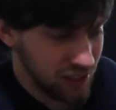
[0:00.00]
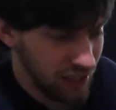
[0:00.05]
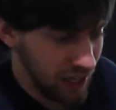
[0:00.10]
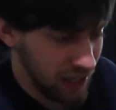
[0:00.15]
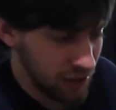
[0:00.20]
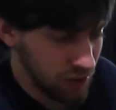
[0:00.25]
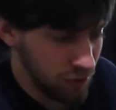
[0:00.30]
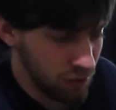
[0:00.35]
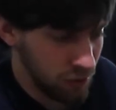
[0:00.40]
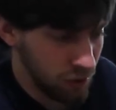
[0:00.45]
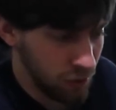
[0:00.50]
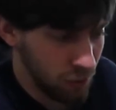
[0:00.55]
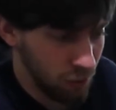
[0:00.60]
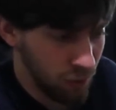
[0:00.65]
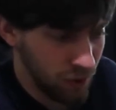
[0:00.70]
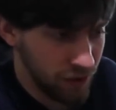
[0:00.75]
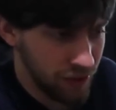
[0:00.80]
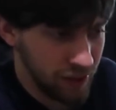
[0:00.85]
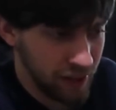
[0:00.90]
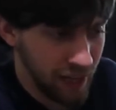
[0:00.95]
I don't know
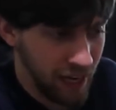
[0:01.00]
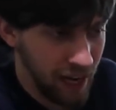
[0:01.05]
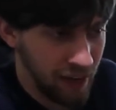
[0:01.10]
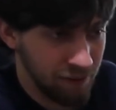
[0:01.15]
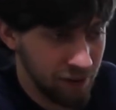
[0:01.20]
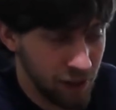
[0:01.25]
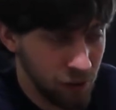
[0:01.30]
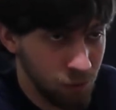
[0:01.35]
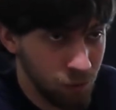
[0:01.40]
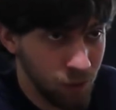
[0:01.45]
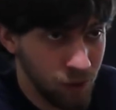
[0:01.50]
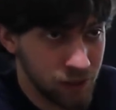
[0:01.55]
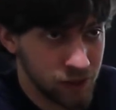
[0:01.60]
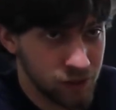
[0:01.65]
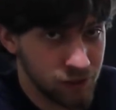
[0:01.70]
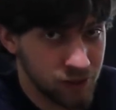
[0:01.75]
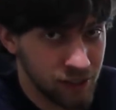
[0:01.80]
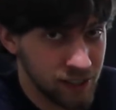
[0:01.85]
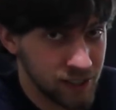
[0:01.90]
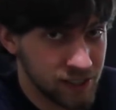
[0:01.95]
what, they have like one
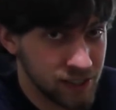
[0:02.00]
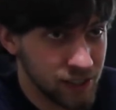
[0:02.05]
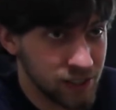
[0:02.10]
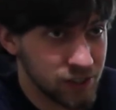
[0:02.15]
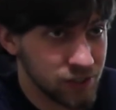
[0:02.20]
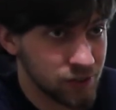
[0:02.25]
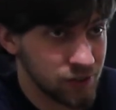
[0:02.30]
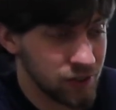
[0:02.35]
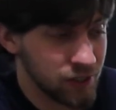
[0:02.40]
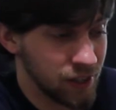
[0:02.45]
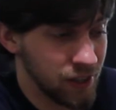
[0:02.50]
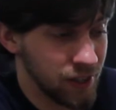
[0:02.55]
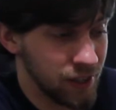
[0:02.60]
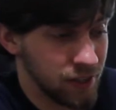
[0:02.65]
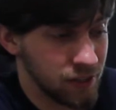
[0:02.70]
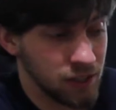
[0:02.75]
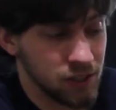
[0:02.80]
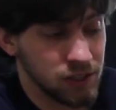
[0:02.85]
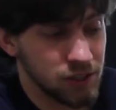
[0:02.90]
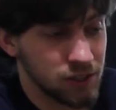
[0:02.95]
transistor in
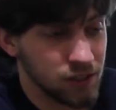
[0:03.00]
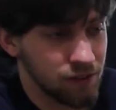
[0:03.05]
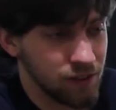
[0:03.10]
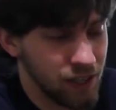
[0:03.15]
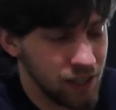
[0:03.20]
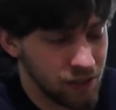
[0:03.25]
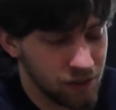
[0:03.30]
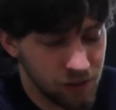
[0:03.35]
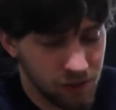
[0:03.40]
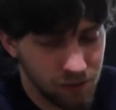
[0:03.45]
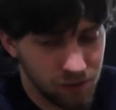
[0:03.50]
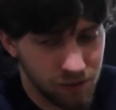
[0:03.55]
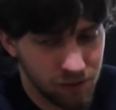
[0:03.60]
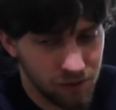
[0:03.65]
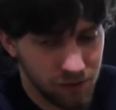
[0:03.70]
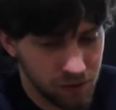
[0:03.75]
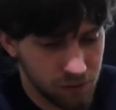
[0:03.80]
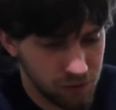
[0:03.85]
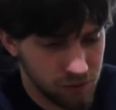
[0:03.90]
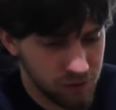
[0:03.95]
there or something, I don't know,
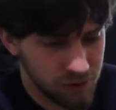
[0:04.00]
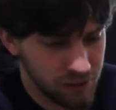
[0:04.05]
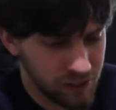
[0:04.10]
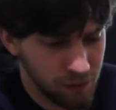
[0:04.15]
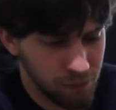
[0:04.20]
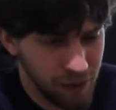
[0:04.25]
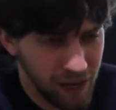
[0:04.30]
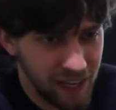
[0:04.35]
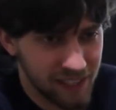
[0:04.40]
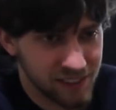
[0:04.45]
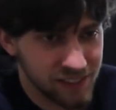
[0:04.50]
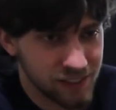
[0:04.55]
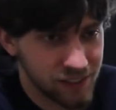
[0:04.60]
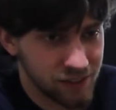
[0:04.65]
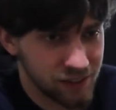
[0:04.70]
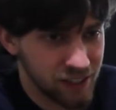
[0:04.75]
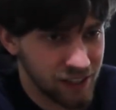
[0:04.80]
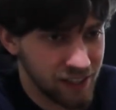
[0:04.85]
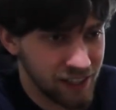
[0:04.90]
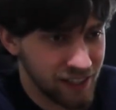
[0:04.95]
a
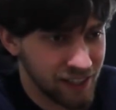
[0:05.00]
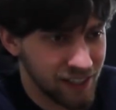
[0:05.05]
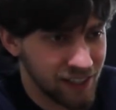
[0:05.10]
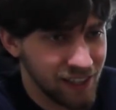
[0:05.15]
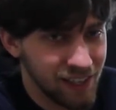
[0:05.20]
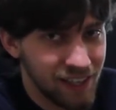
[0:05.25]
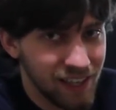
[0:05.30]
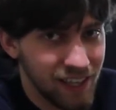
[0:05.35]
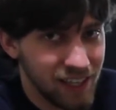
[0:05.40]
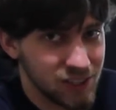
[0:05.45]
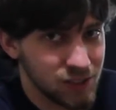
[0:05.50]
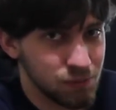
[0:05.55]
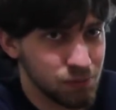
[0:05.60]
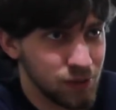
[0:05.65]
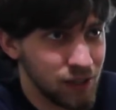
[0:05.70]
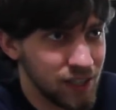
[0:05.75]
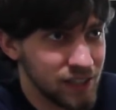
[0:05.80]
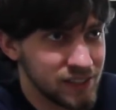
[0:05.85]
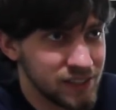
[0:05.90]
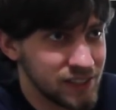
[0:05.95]
capacitor in there that
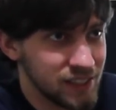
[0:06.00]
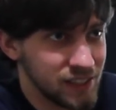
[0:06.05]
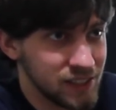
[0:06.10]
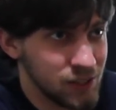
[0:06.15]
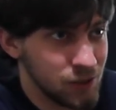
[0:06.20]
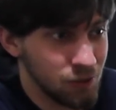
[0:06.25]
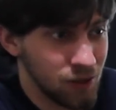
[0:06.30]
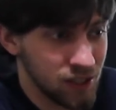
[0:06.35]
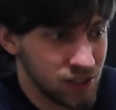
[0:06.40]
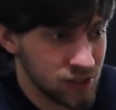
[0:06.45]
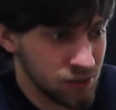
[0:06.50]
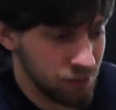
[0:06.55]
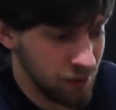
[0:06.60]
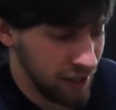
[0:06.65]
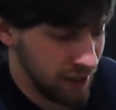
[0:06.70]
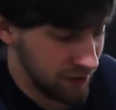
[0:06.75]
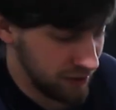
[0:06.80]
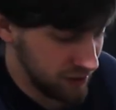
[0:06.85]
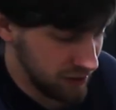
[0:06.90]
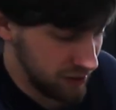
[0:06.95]
supplies 60 watts of
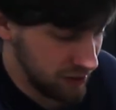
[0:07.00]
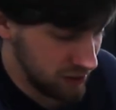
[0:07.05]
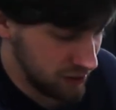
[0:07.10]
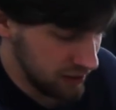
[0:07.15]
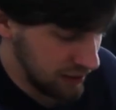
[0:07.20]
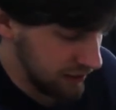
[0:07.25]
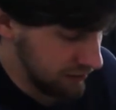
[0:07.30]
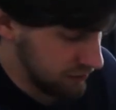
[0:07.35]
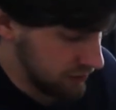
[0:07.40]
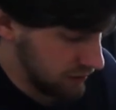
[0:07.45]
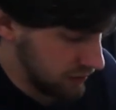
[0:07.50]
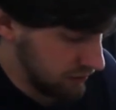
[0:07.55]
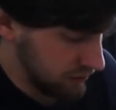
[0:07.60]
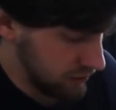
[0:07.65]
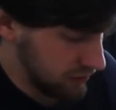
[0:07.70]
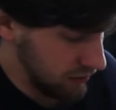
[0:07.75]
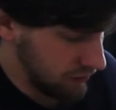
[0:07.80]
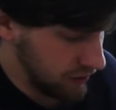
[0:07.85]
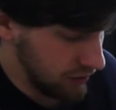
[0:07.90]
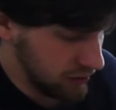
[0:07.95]
power to this laptop,
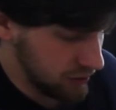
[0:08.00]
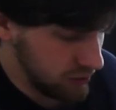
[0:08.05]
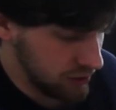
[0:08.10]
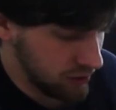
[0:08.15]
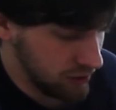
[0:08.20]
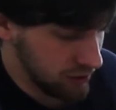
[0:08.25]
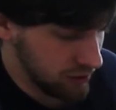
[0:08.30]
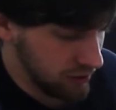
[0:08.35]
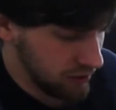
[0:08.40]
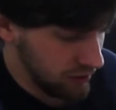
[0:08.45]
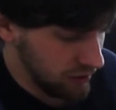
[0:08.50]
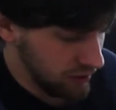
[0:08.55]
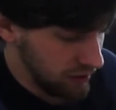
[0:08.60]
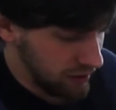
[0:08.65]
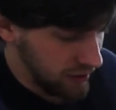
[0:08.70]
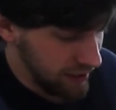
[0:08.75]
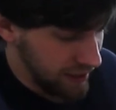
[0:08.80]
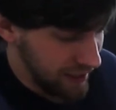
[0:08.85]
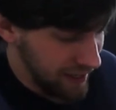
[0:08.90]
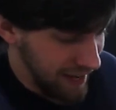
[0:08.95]
so I'm not sure
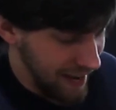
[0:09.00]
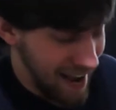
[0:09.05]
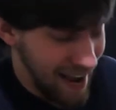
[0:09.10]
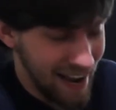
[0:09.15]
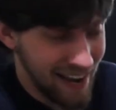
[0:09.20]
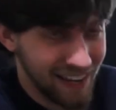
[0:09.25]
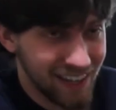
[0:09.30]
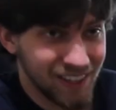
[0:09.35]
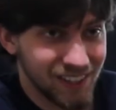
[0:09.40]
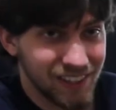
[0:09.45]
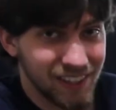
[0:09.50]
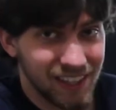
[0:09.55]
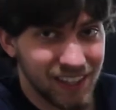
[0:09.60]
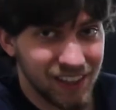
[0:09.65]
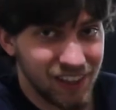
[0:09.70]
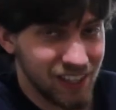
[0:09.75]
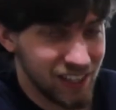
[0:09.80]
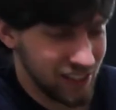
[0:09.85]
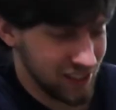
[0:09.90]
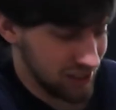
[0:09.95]
how that
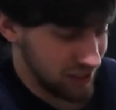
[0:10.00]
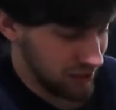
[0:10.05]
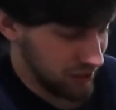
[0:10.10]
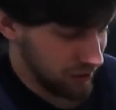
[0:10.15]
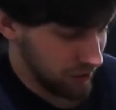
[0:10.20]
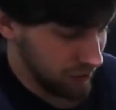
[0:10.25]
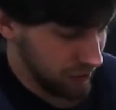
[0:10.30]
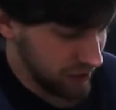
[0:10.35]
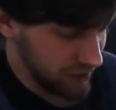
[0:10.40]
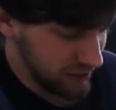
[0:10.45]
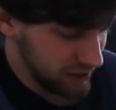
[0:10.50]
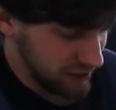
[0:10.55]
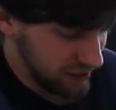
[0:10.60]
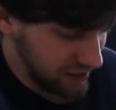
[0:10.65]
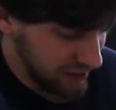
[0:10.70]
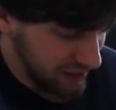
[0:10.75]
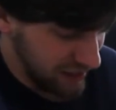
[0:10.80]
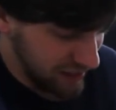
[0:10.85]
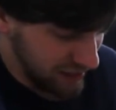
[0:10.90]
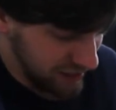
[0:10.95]
thing still
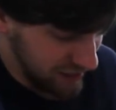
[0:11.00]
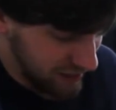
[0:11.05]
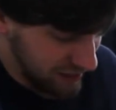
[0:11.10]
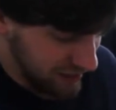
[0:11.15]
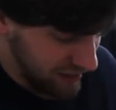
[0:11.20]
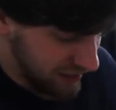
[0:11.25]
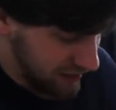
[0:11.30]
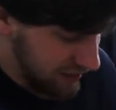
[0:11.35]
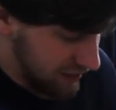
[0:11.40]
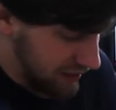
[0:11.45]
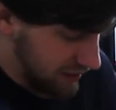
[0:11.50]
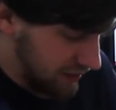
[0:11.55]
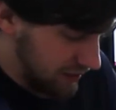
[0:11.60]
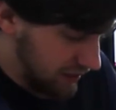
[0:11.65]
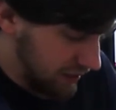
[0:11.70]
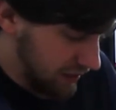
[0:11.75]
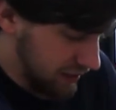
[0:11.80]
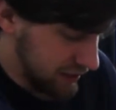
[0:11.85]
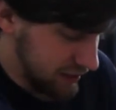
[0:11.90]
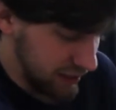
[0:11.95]
works.
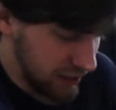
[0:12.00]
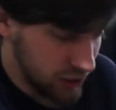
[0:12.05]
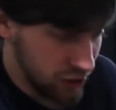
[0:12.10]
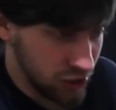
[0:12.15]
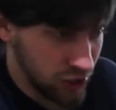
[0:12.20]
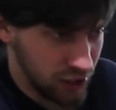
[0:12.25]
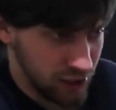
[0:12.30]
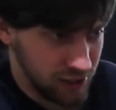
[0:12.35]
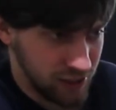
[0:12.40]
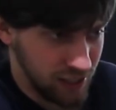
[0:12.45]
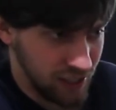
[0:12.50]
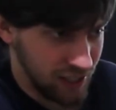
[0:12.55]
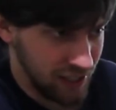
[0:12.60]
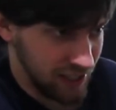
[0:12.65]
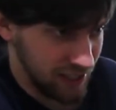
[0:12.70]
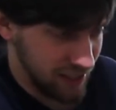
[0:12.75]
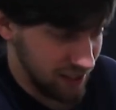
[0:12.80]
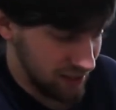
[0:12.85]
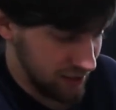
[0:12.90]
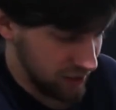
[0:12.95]
Unless they just got
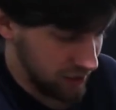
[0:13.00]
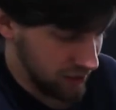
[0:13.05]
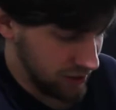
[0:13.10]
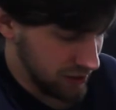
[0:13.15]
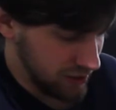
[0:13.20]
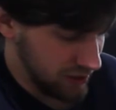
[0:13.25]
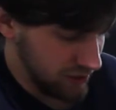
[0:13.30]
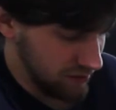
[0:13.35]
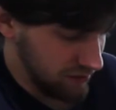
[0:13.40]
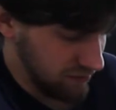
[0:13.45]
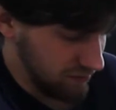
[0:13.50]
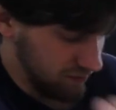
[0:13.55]
it, of course.